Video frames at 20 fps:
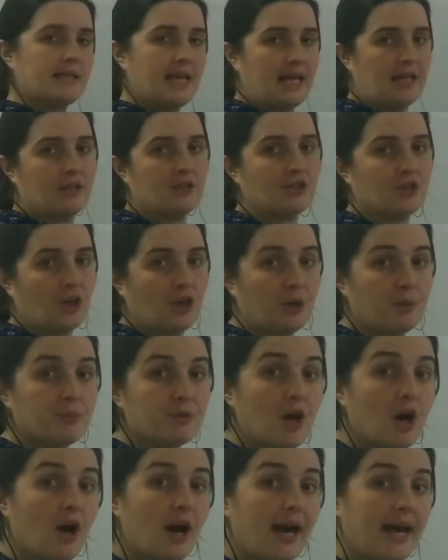telescopes
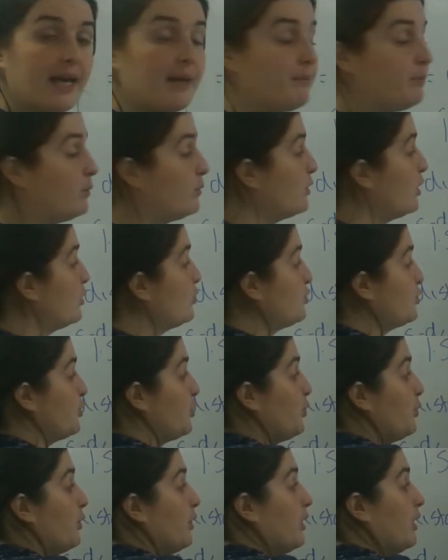are able
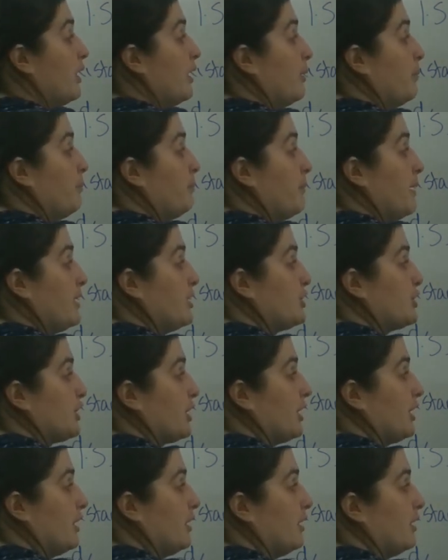to
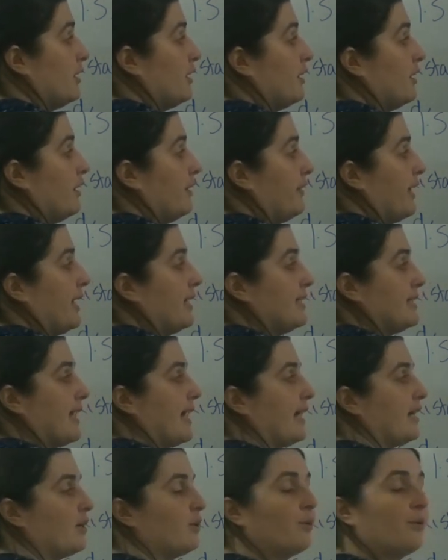measure that
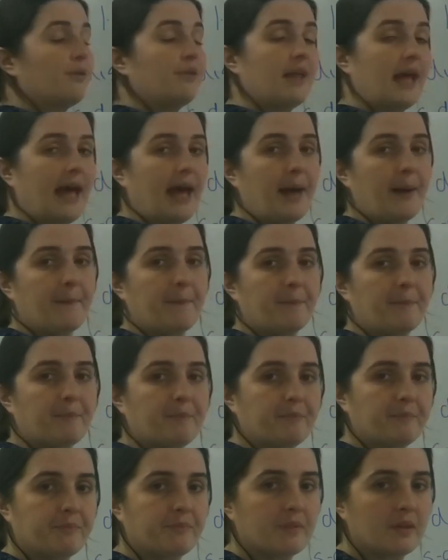angle there.
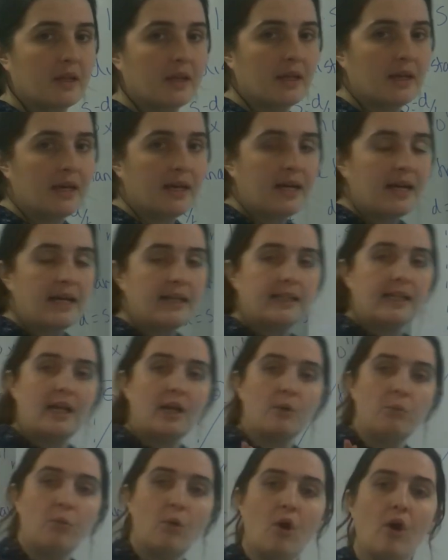
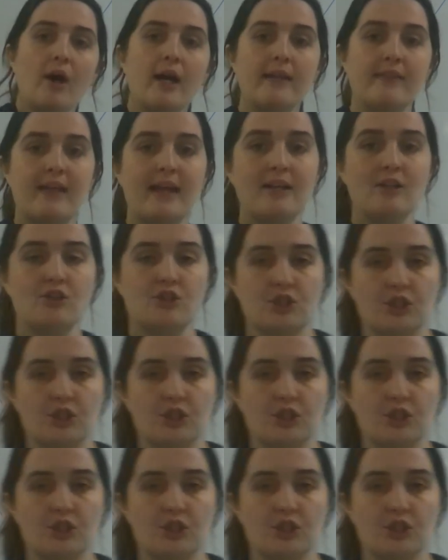Now, what I then